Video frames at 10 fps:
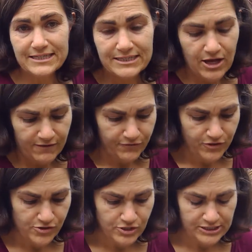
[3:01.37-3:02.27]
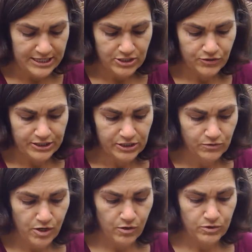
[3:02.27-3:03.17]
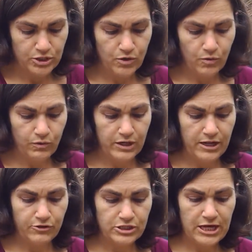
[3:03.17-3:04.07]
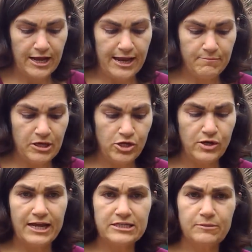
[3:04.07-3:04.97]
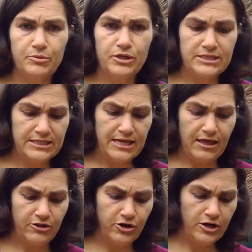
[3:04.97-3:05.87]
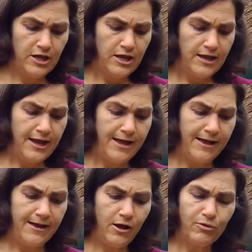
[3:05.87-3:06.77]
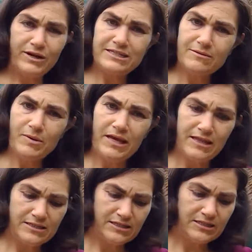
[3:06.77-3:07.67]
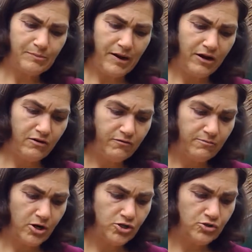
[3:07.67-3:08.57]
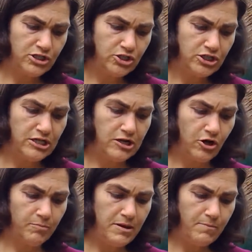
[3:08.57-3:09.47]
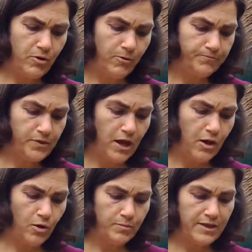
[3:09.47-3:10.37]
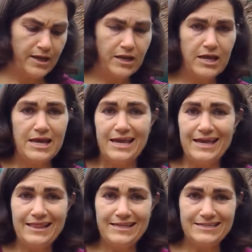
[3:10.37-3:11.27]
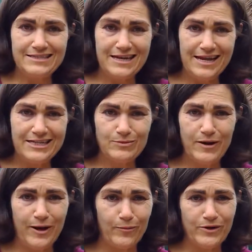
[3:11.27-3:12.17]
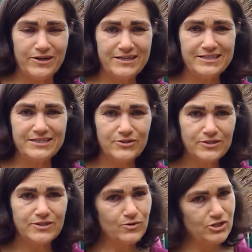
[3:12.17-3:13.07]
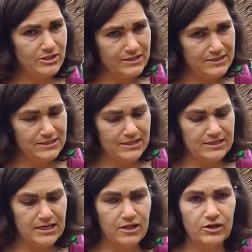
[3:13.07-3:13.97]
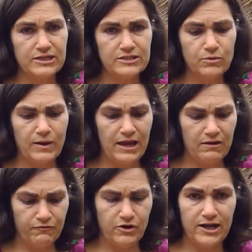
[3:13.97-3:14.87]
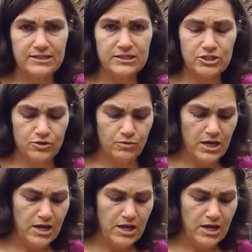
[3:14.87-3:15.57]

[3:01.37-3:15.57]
this Thoughtful Thursday during Sukkot or another time that you get to put together a recipe that's inspired from our tradition and our people, I hope that in these days where we're still socially distant, there is a way for us to